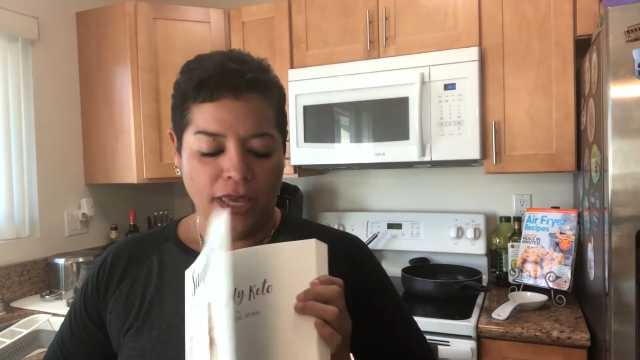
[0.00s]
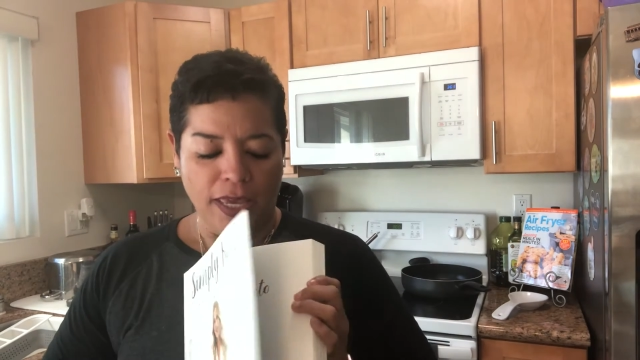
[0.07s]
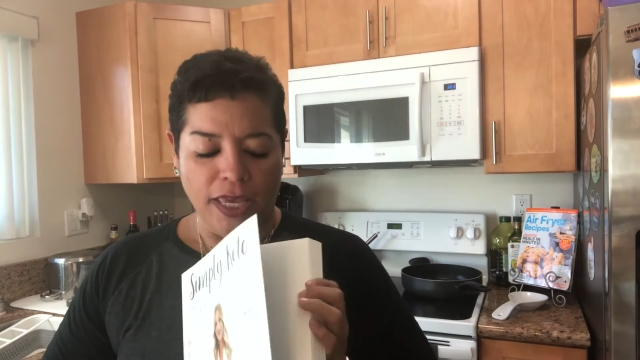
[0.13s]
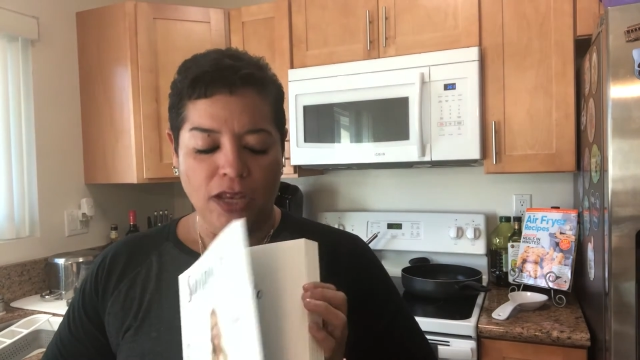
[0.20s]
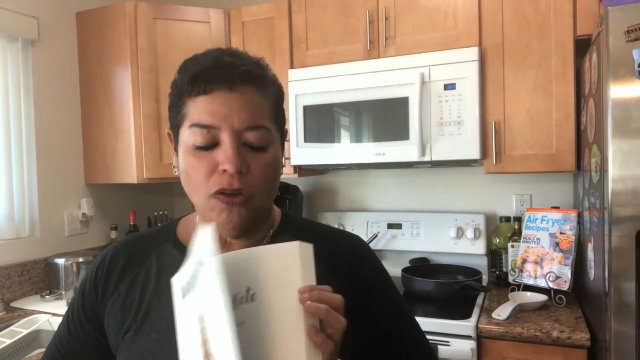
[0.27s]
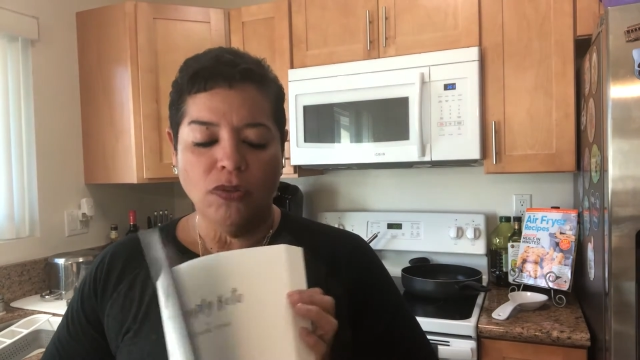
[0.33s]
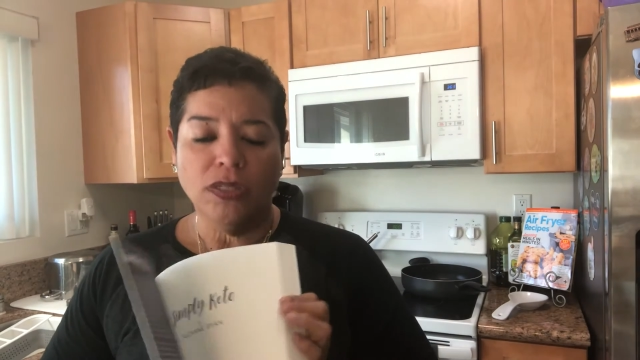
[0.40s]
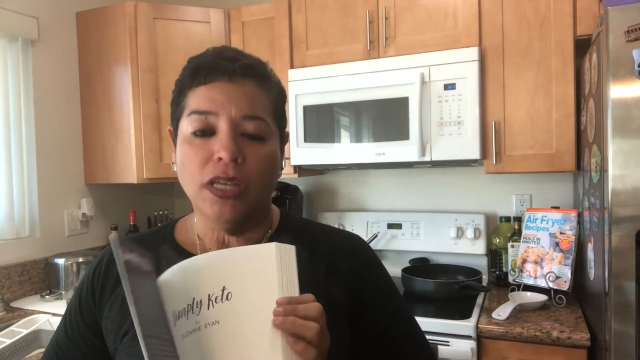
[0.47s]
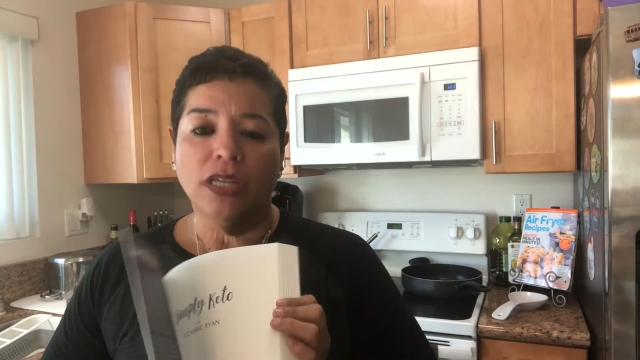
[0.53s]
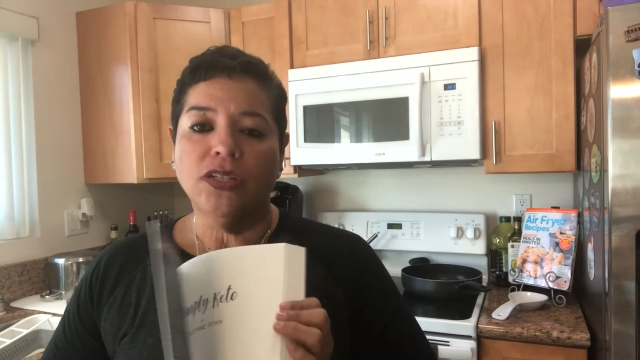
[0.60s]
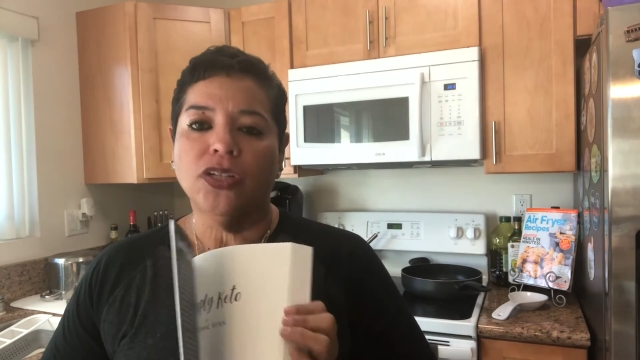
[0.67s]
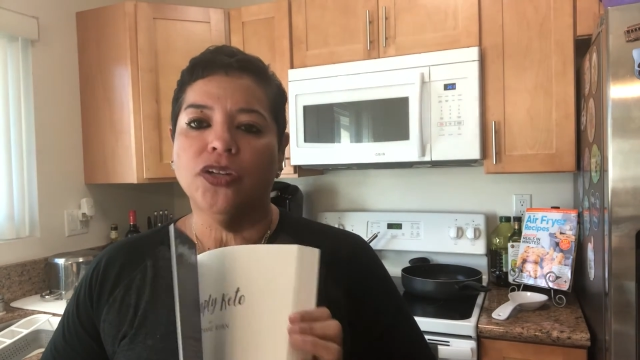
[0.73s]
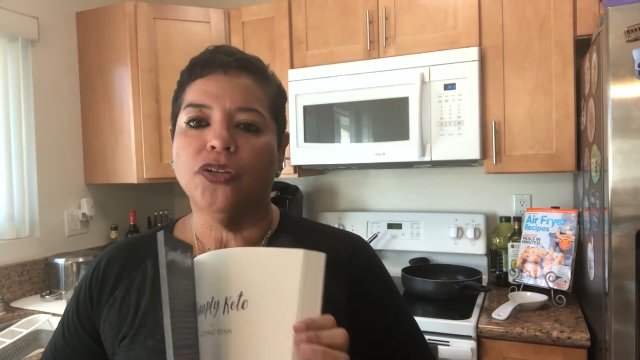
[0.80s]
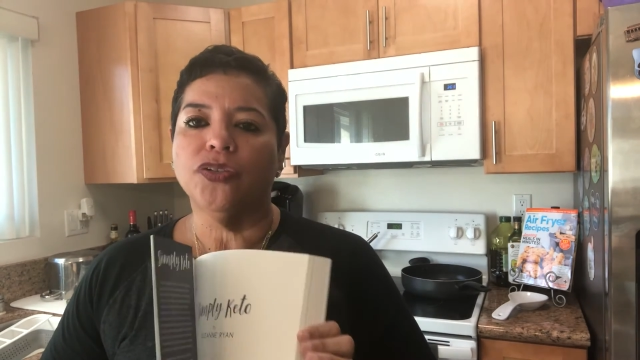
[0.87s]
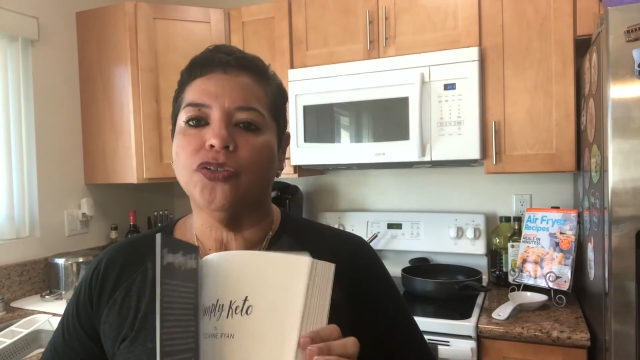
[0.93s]
It goes on
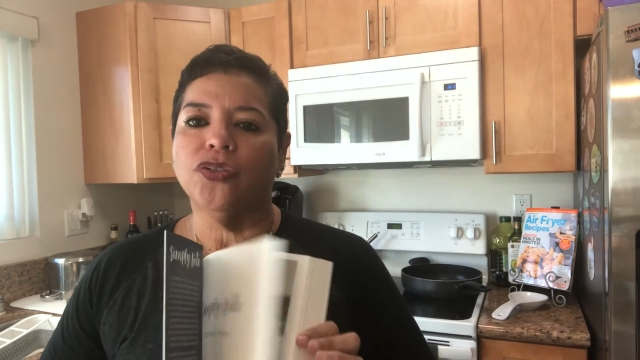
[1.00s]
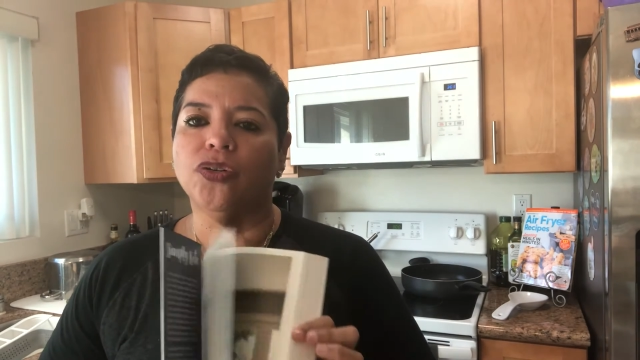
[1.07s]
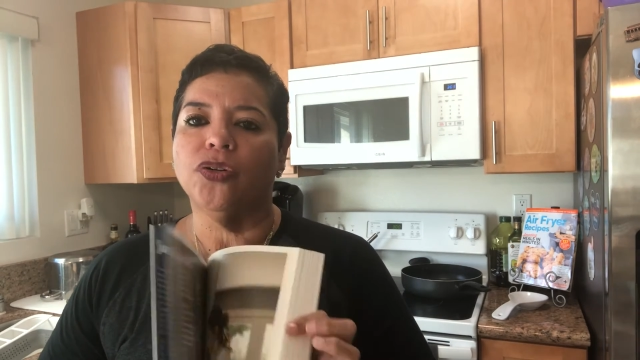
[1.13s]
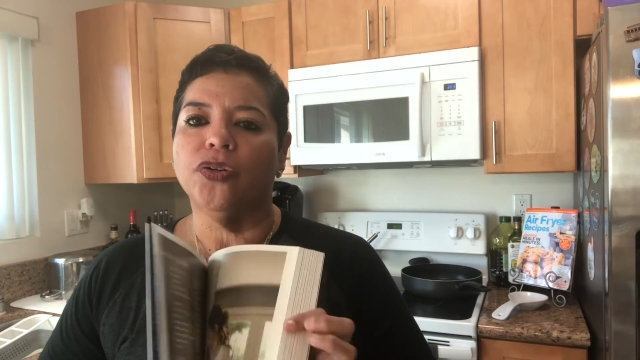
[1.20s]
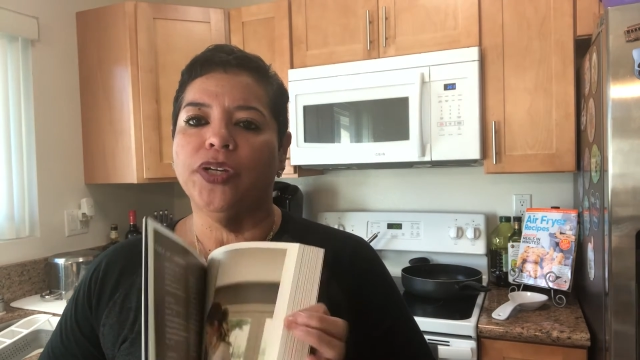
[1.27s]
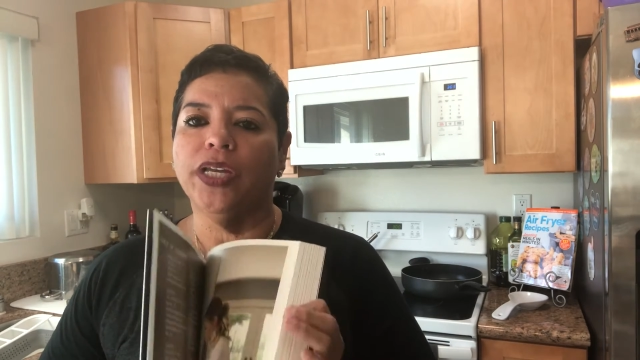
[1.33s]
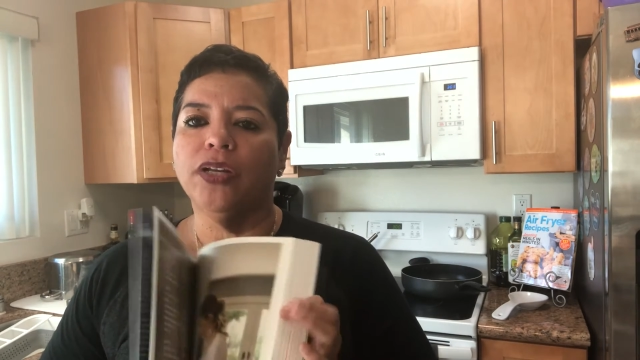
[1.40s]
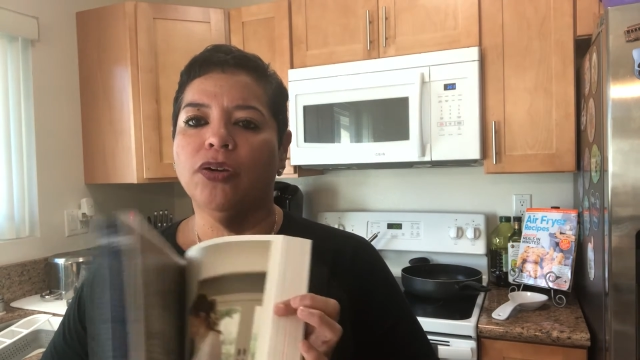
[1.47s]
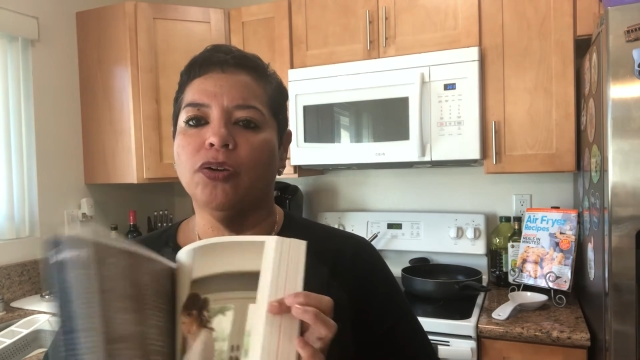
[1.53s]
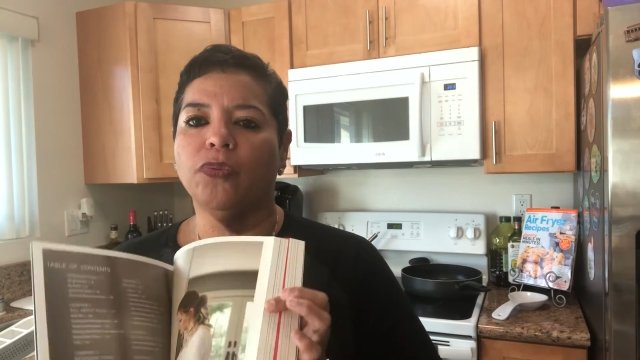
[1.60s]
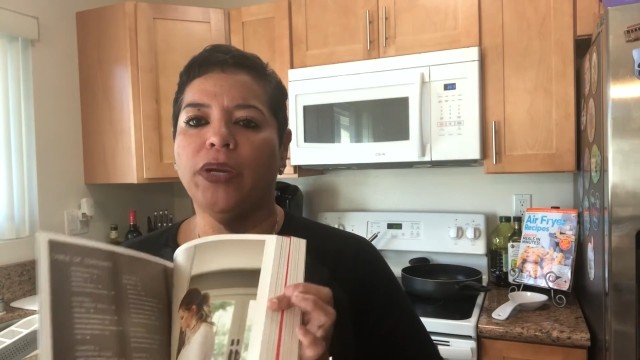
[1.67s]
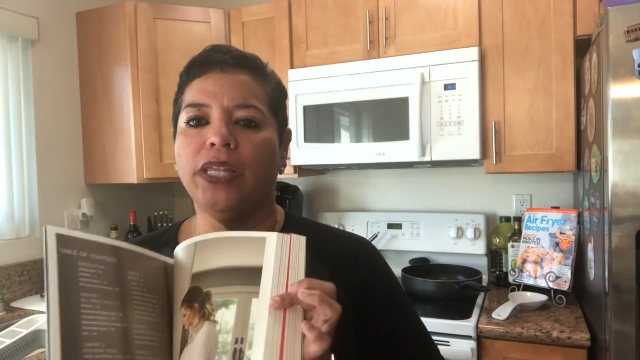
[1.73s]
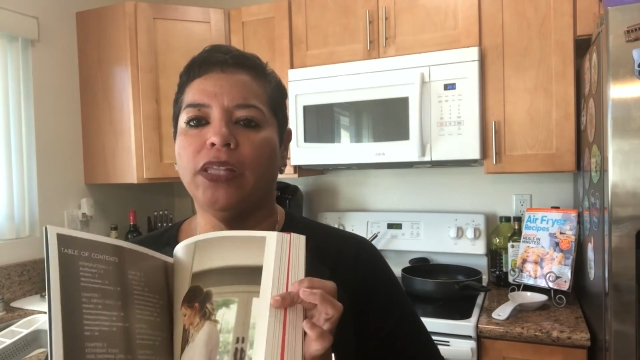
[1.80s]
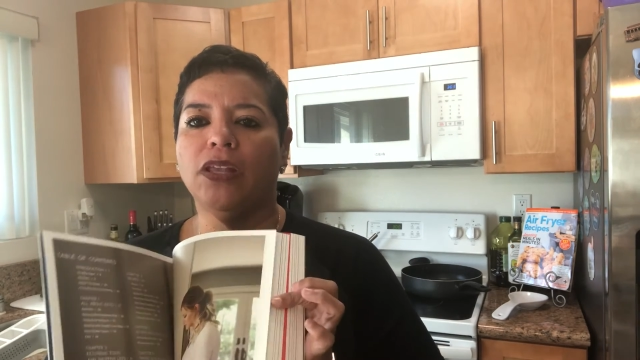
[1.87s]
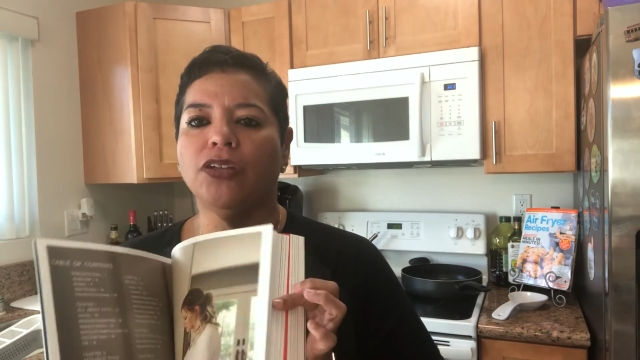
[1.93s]
to her story and her
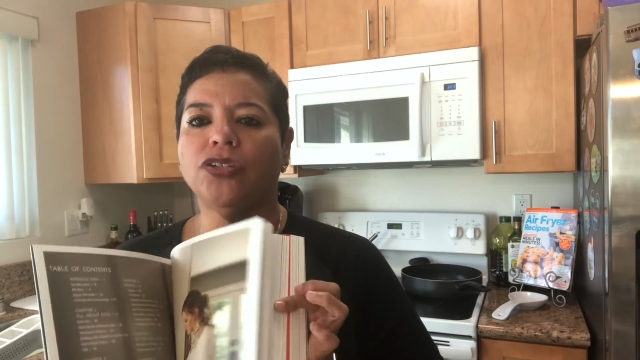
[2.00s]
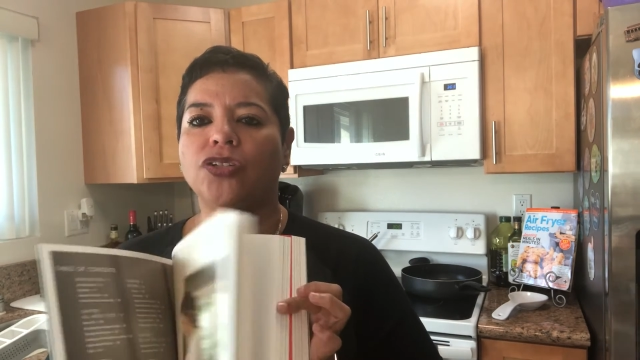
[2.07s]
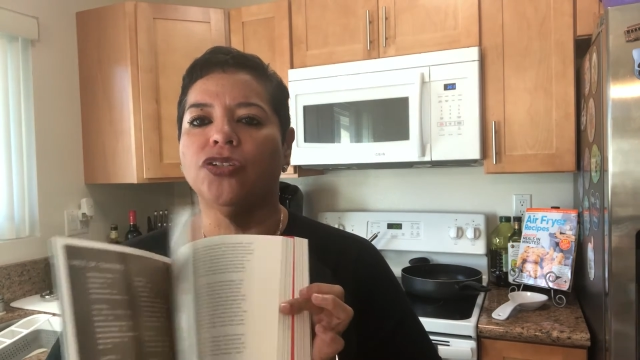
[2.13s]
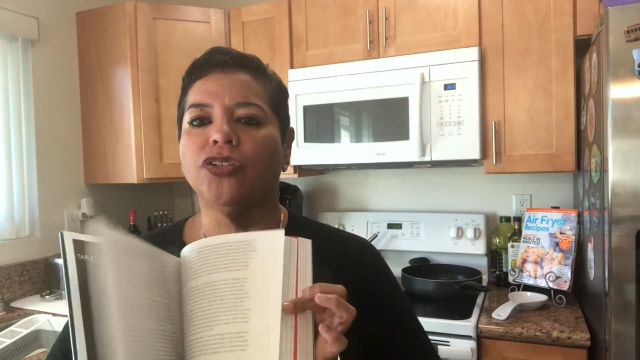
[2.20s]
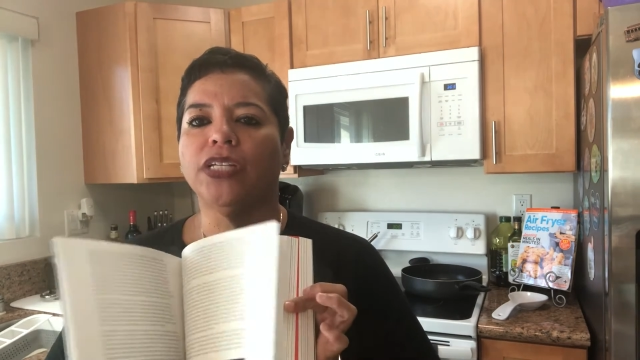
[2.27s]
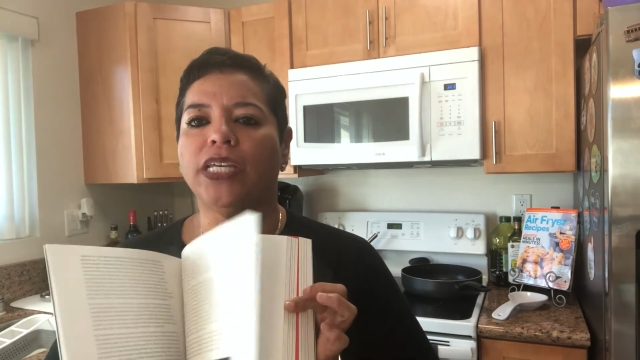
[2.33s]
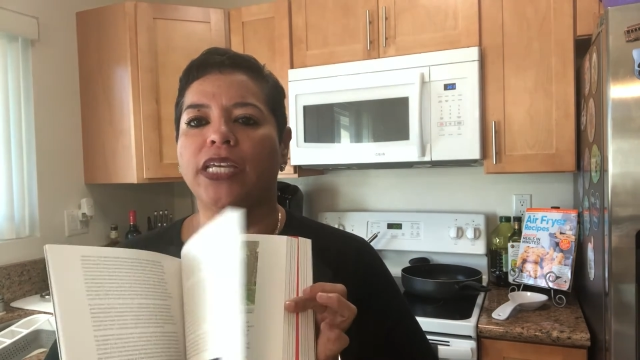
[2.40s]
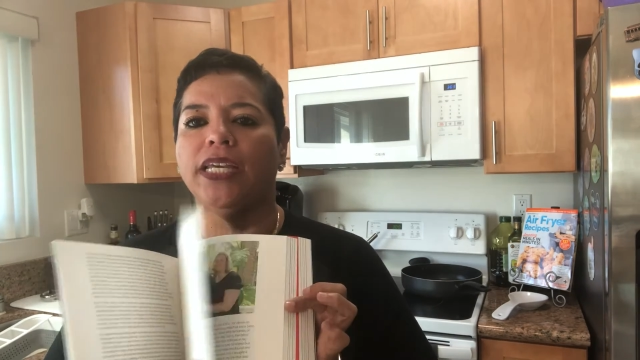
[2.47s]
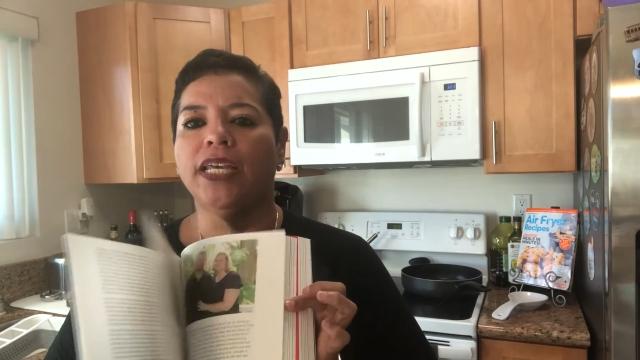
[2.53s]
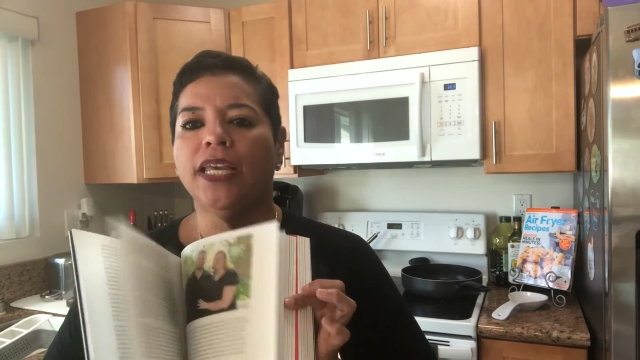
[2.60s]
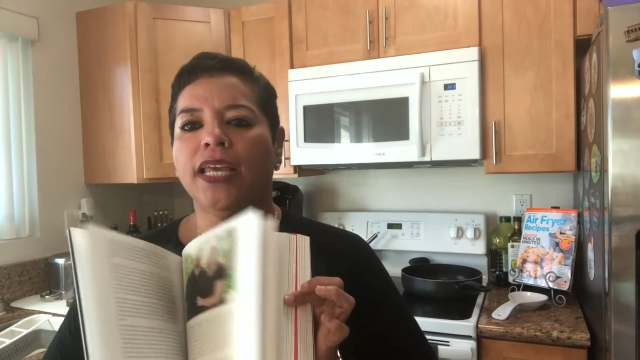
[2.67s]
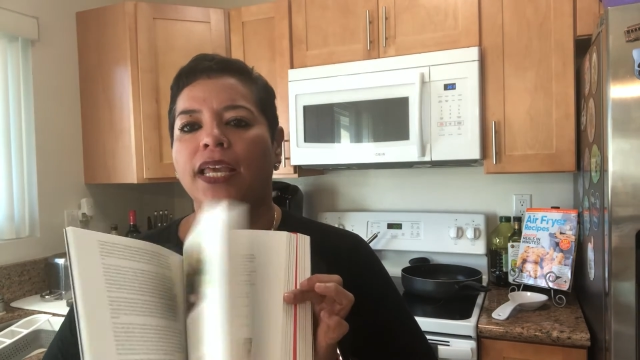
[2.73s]
weight loss journey.